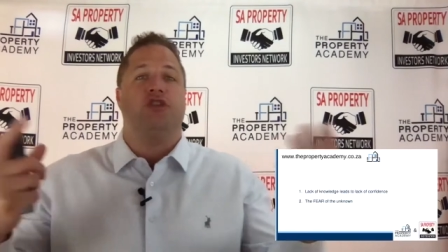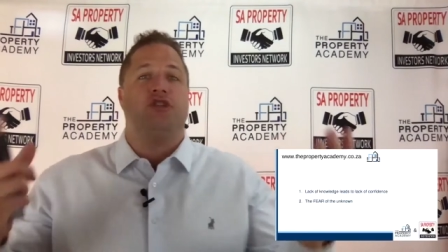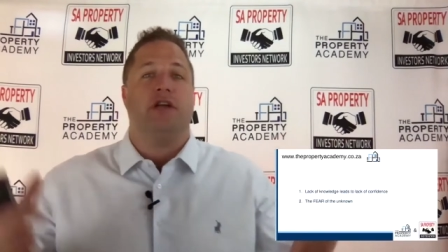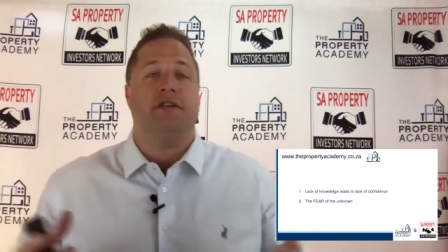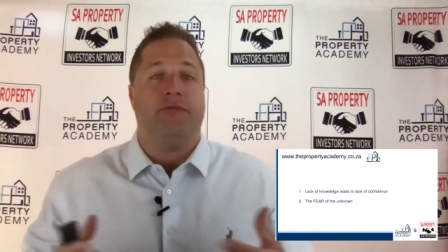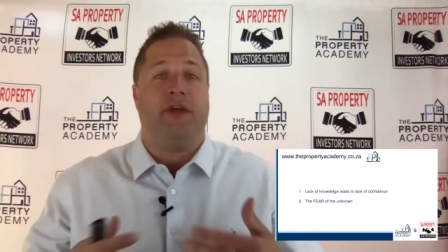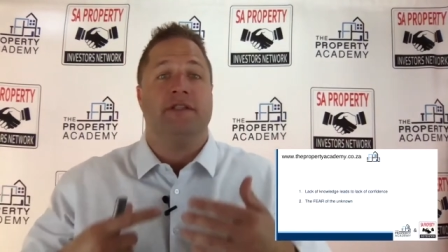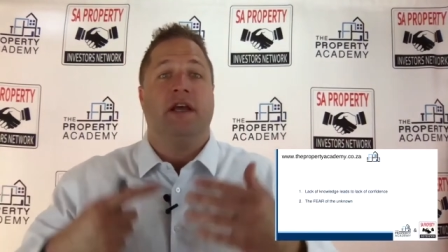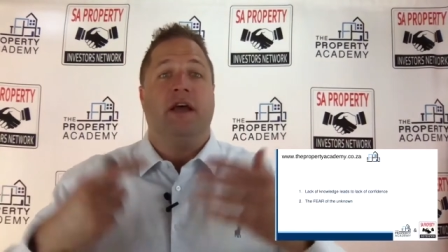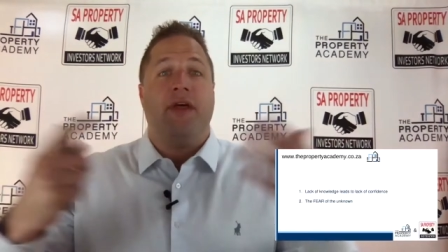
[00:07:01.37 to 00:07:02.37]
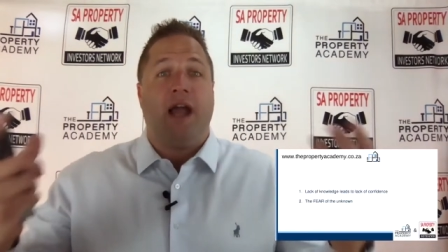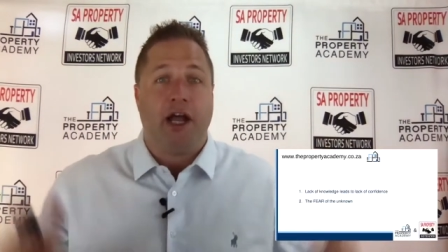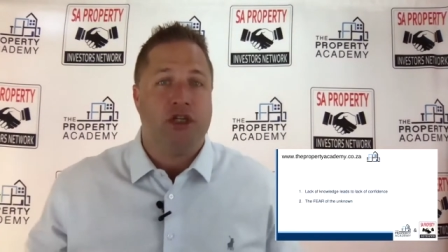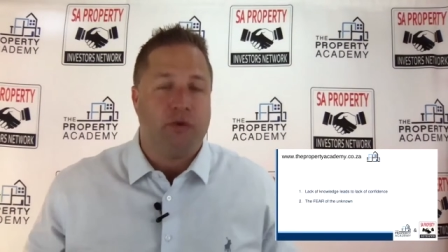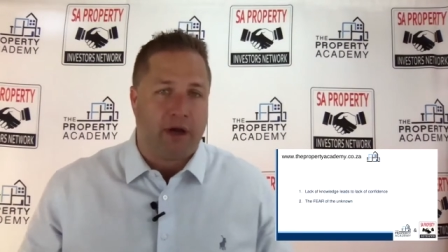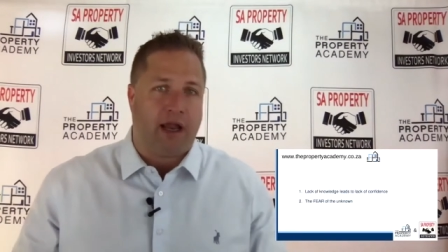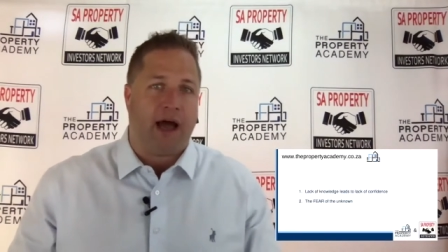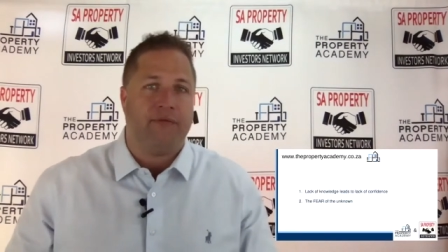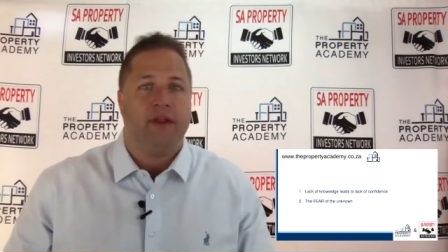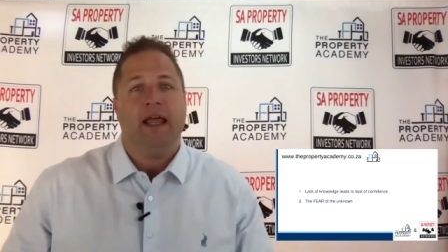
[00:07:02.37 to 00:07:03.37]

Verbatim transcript: in certain things that I do in life.